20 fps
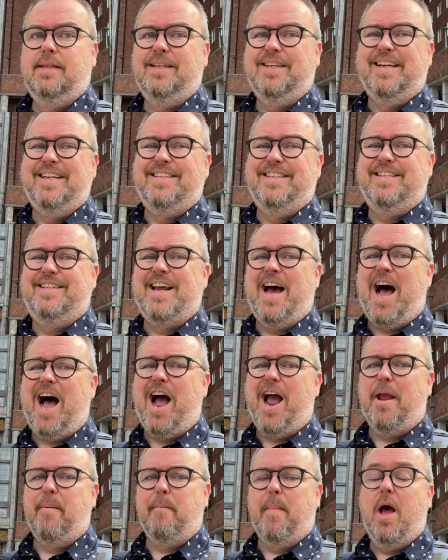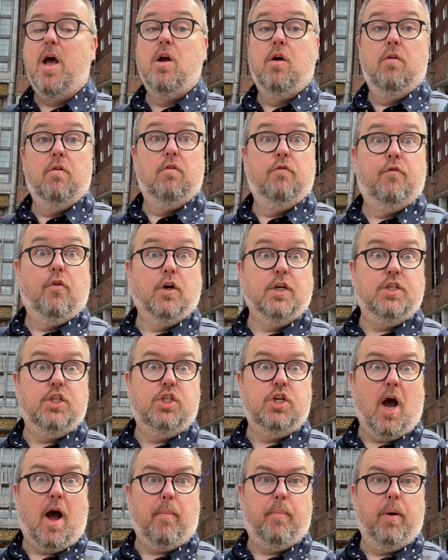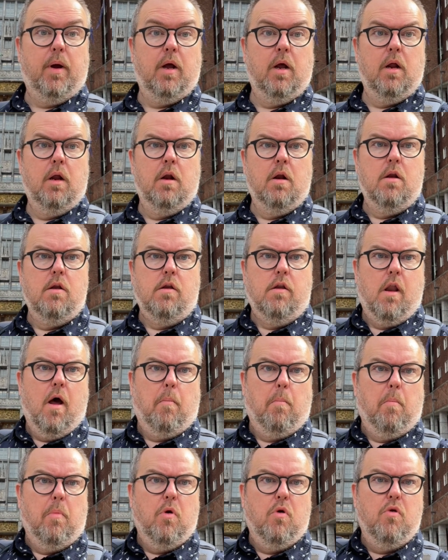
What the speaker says: It's time for stop number